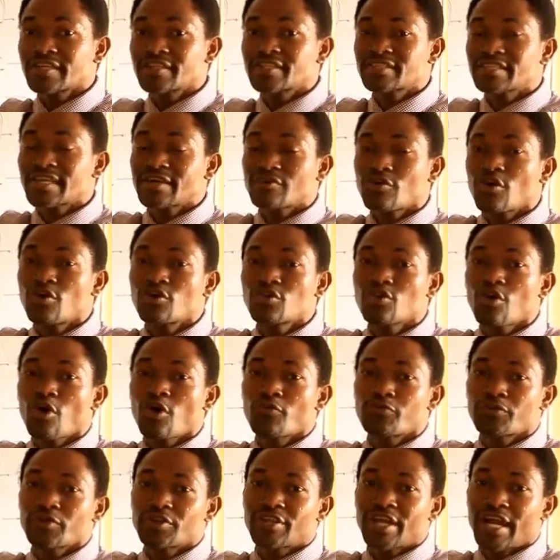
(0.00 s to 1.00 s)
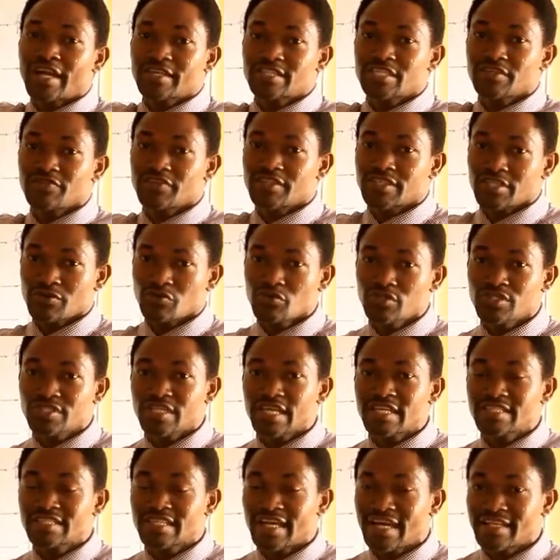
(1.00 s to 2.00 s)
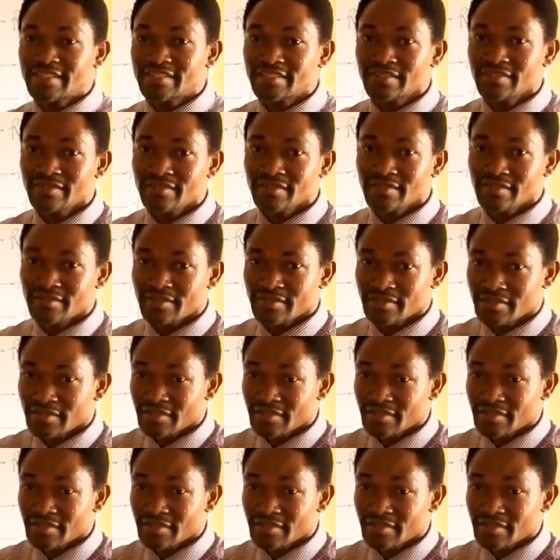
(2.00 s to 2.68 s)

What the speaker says: second law of radioactivity, which says that